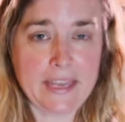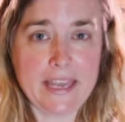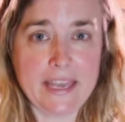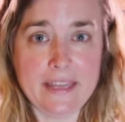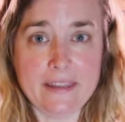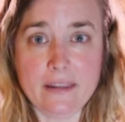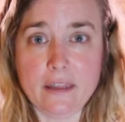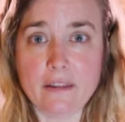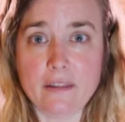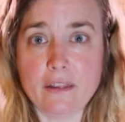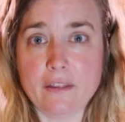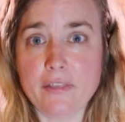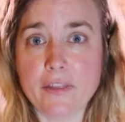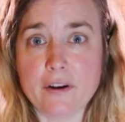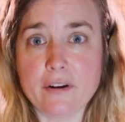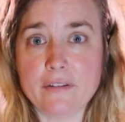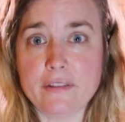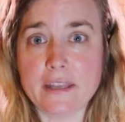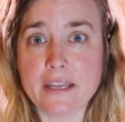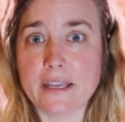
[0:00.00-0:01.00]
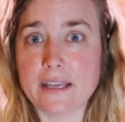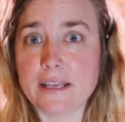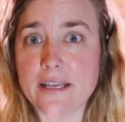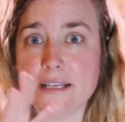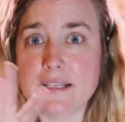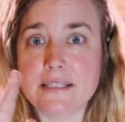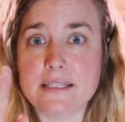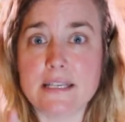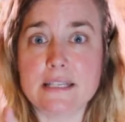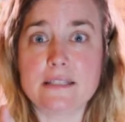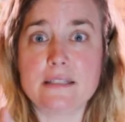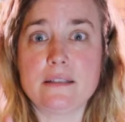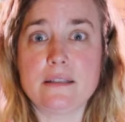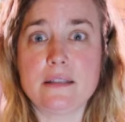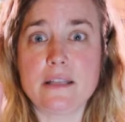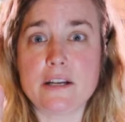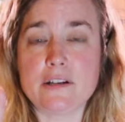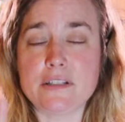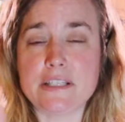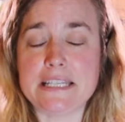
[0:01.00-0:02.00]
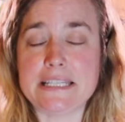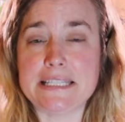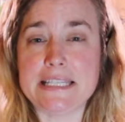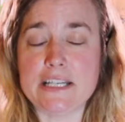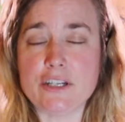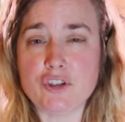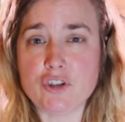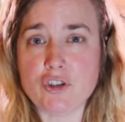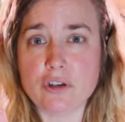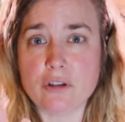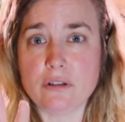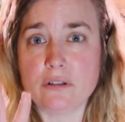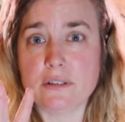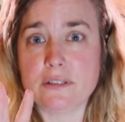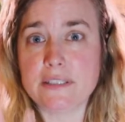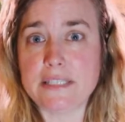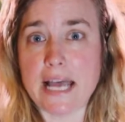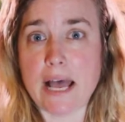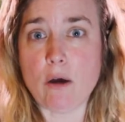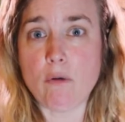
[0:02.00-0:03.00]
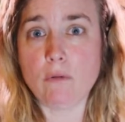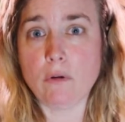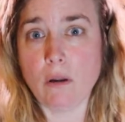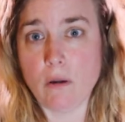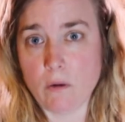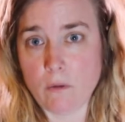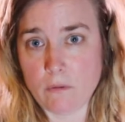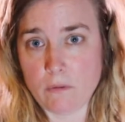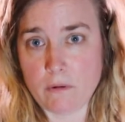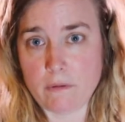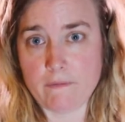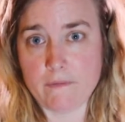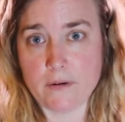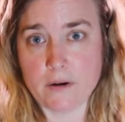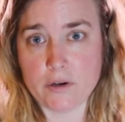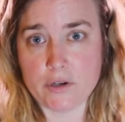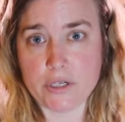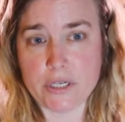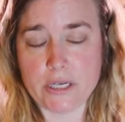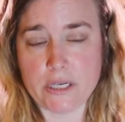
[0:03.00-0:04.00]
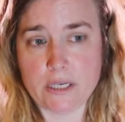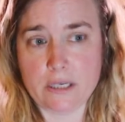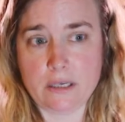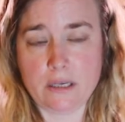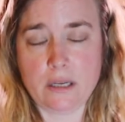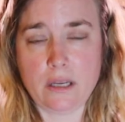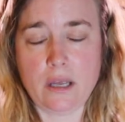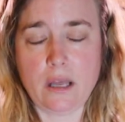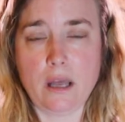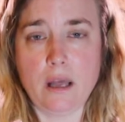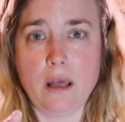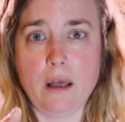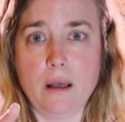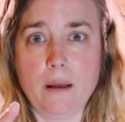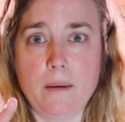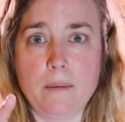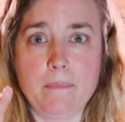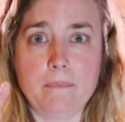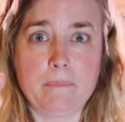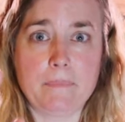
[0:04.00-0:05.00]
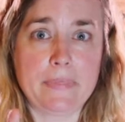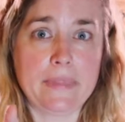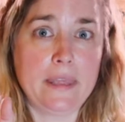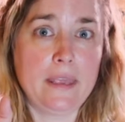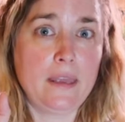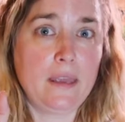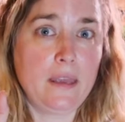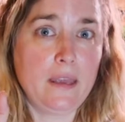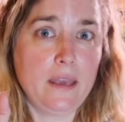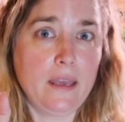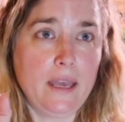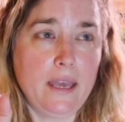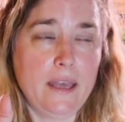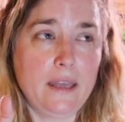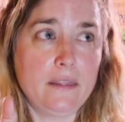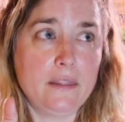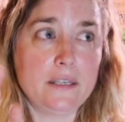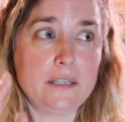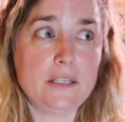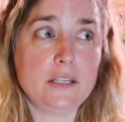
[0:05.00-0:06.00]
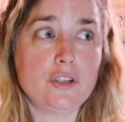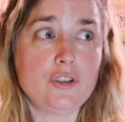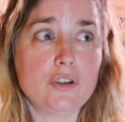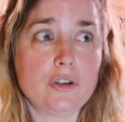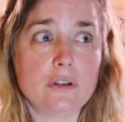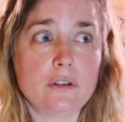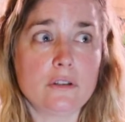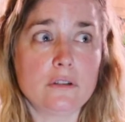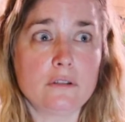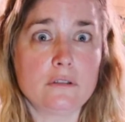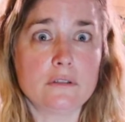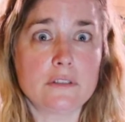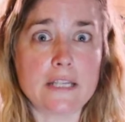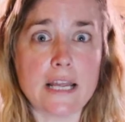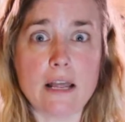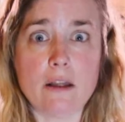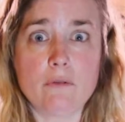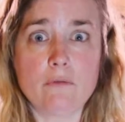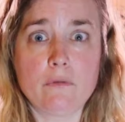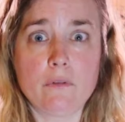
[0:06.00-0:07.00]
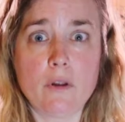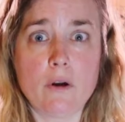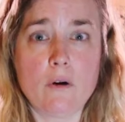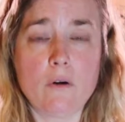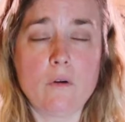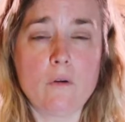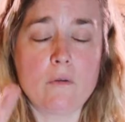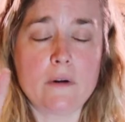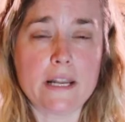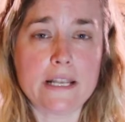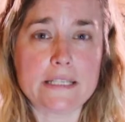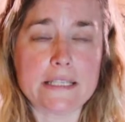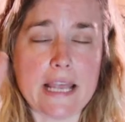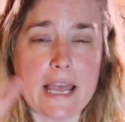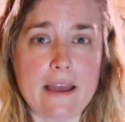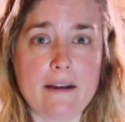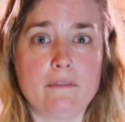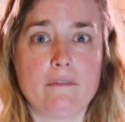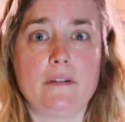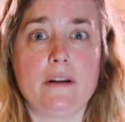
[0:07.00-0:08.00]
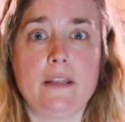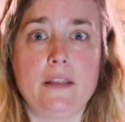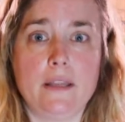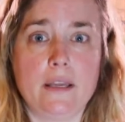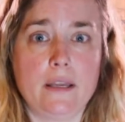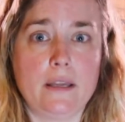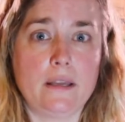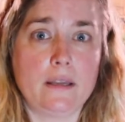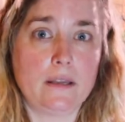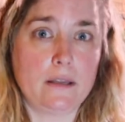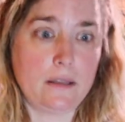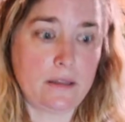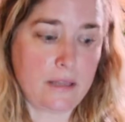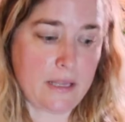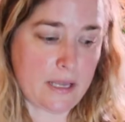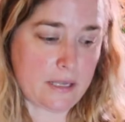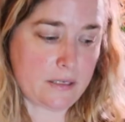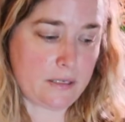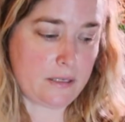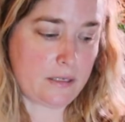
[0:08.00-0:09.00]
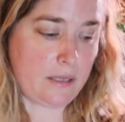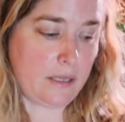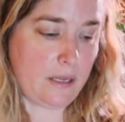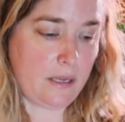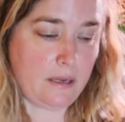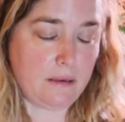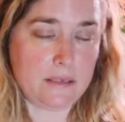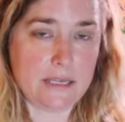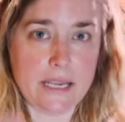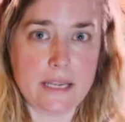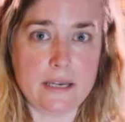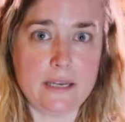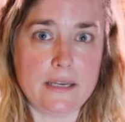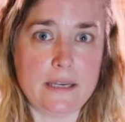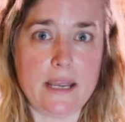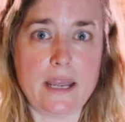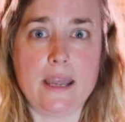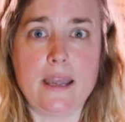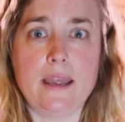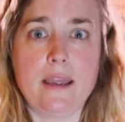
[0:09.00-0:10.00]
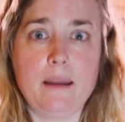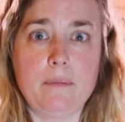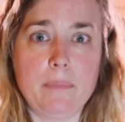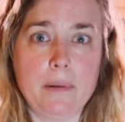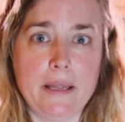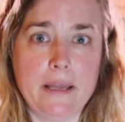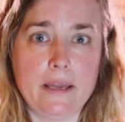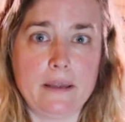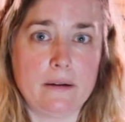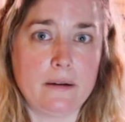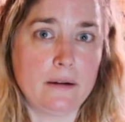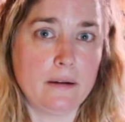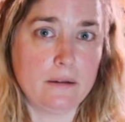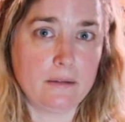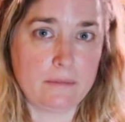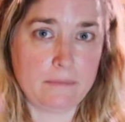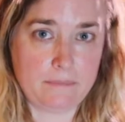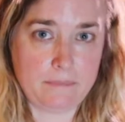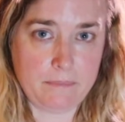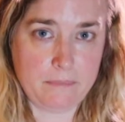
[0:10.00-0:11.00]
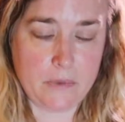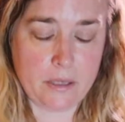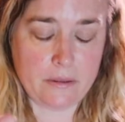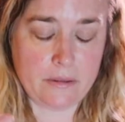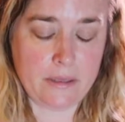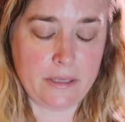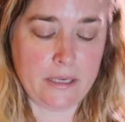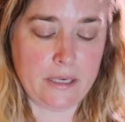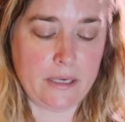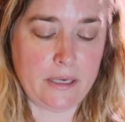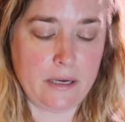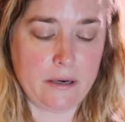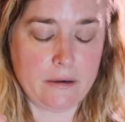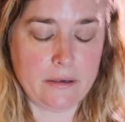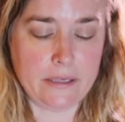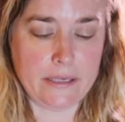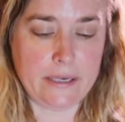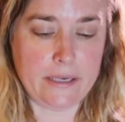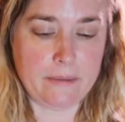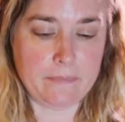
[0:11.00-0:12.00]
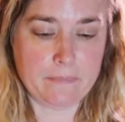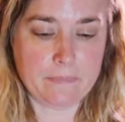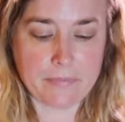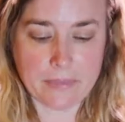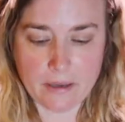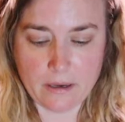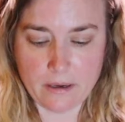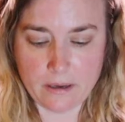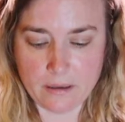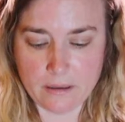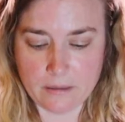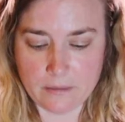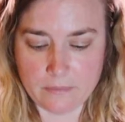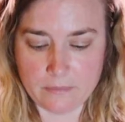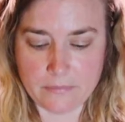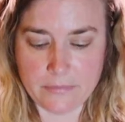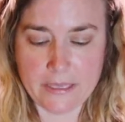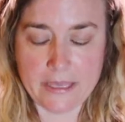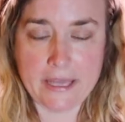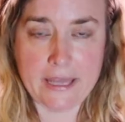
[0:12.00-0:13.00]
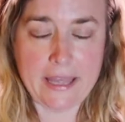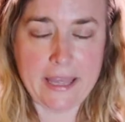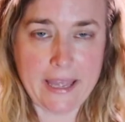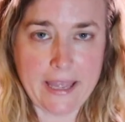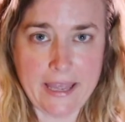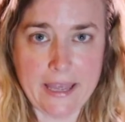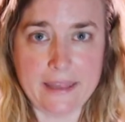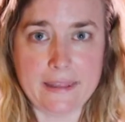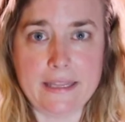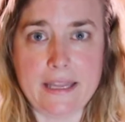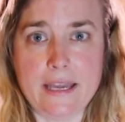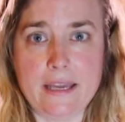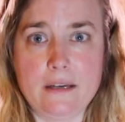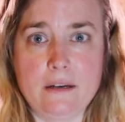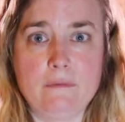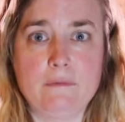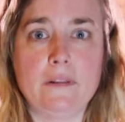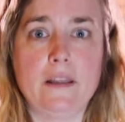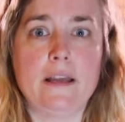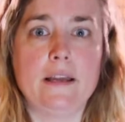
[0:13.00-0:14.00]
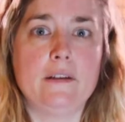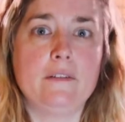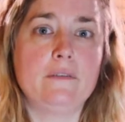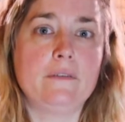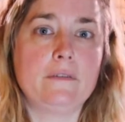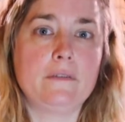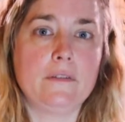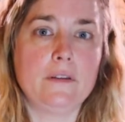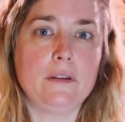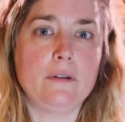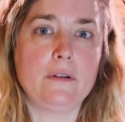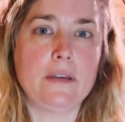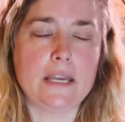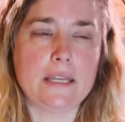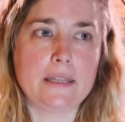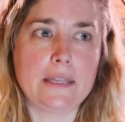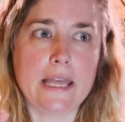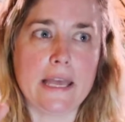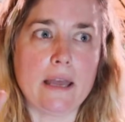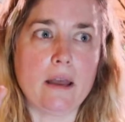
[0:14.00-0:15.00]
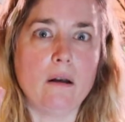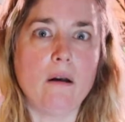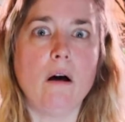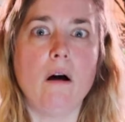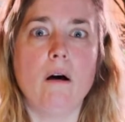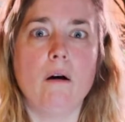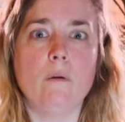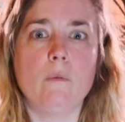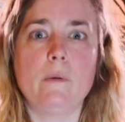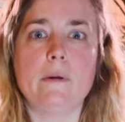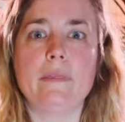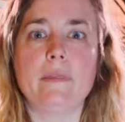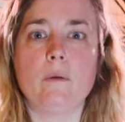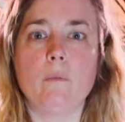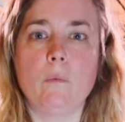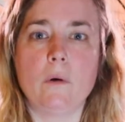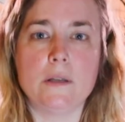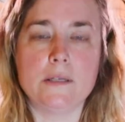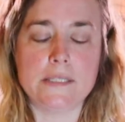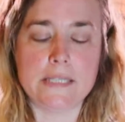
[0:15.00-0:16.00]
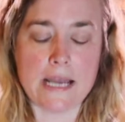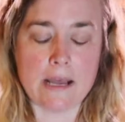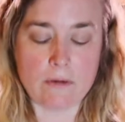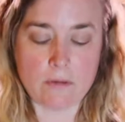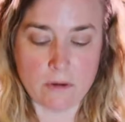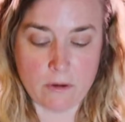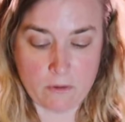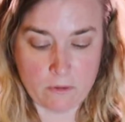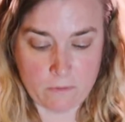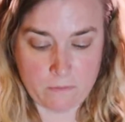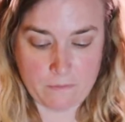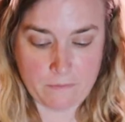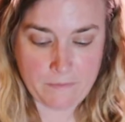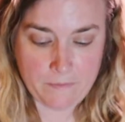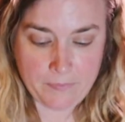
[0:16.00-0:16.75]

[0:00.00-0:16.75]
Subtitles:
And then the third thing is there's a digital download version. And the digital download is everything. That's the day-to-day planner, monthly, yearly, and the end of life. You get that all with the one download.